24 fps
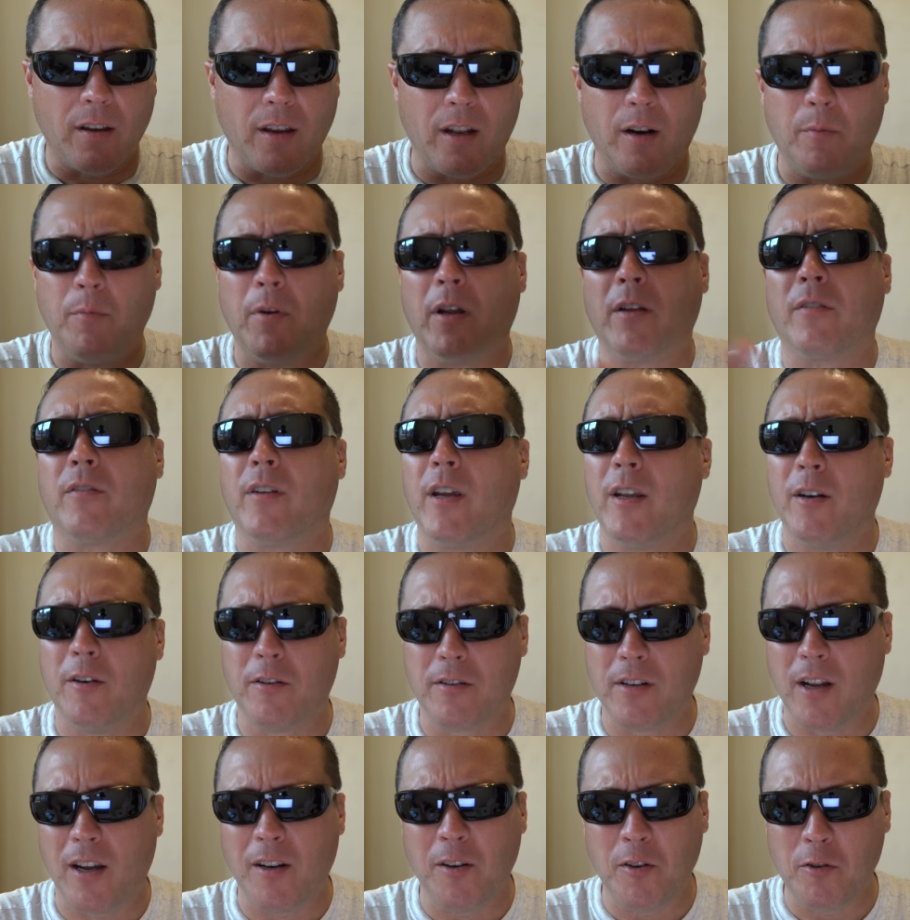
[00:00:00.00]
And I'm not saying
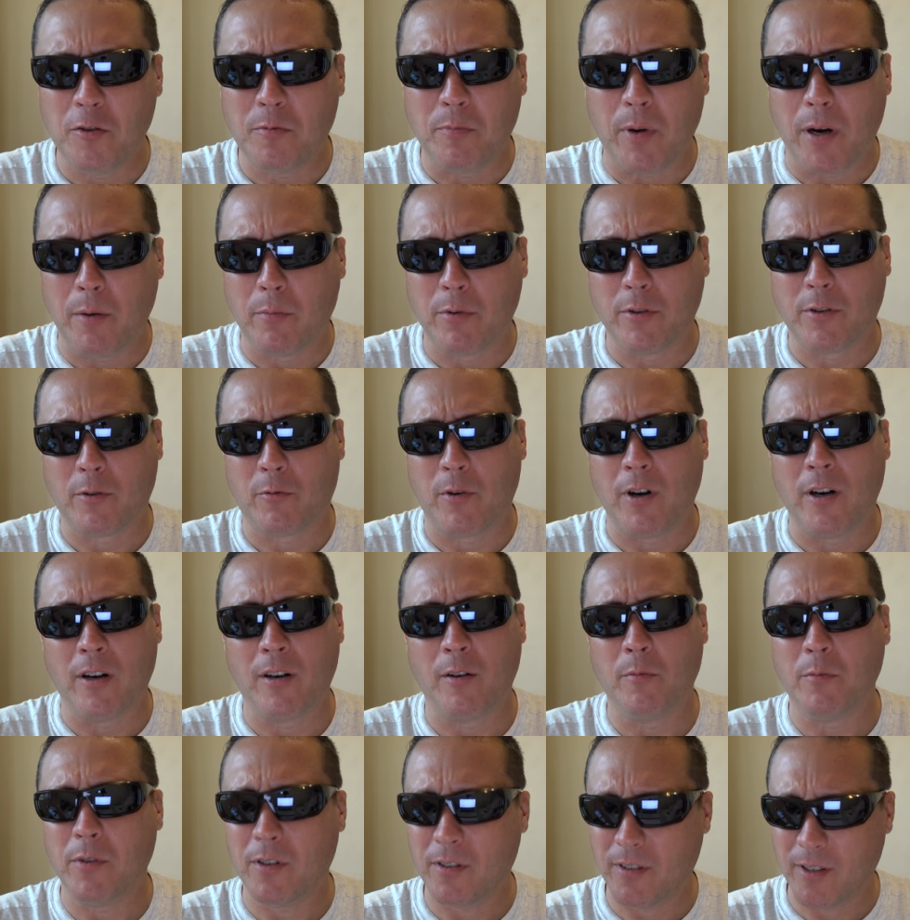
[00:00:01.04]
there's not newspapers
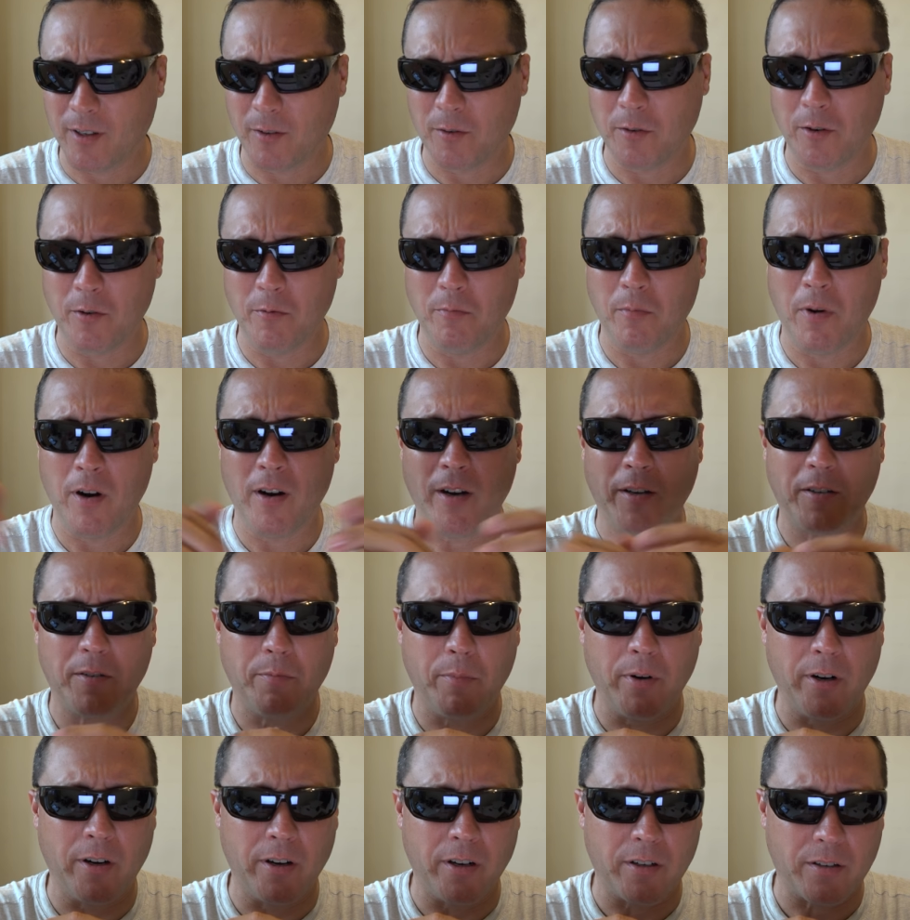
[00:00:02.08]
around. I'm just telling you my
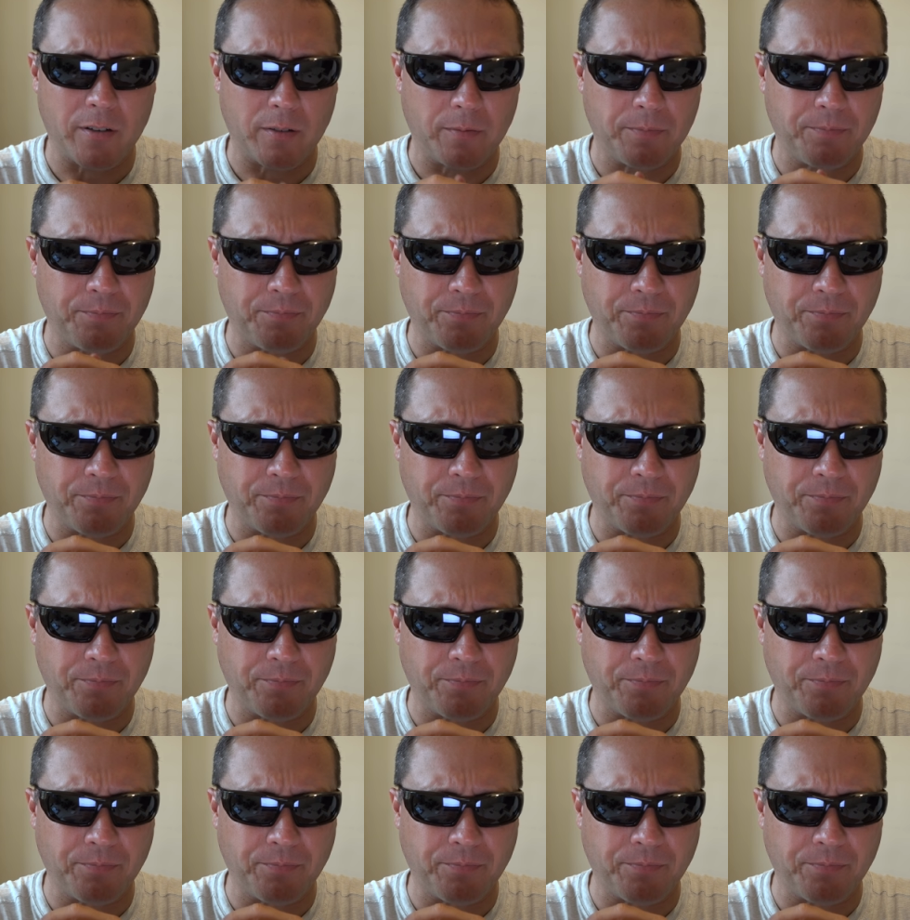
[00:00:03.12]
experience.